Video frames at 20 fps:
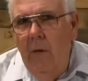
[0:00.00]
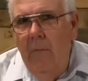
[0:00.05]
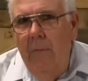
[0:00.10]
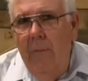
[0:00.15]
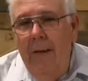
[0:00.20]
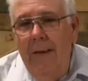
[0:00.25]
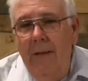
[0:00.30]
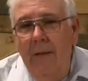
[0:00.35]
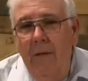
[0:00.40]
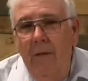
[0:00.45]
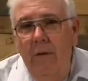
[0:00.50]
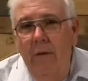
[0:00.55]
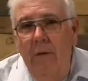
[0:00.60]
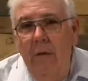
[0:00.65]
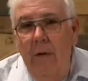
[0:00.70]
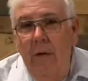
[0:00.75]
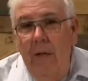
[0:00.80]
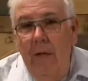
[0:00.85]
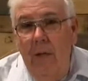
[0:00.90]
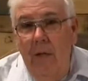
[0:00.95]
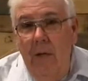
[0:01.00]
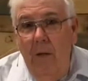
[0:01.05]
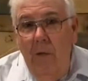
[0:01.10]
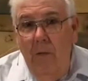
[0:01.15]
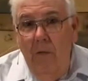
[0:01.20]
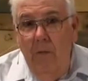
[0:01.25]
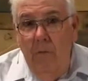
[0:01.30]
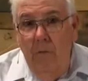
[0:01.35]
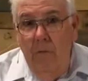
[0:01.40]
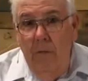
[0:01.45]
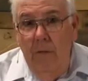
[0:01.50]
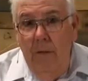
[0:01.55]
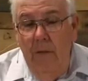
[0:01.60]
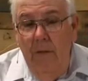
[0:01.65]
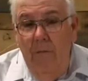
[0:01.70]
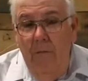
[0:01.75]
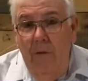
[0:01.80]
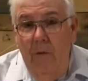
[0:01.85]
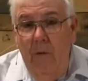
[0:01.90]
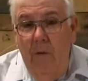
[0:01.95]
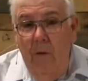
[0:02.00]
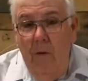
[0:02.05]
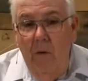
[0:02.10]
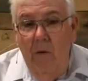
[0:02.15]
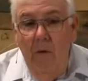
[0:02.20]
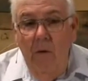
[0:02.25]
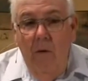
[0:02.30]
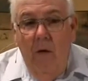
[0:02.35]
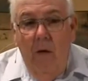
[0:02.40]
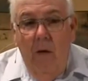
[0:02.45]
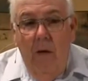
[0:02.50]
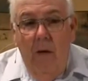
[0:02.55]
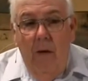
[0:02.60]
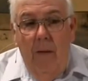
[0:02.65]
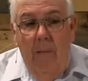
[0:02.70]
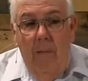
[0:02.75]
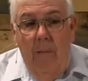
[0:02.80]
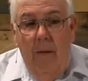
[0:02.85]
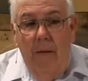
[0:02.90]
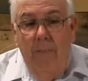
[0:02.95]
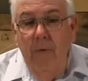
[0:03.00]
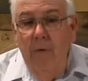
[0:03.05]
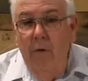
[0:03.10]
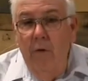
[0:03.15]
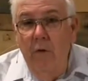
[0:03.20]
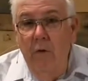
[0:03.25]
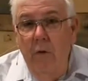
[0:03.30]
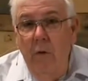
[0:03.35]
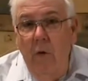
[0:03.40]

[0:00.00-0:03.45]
Back to the dirty clothes in the floor. Maybe there's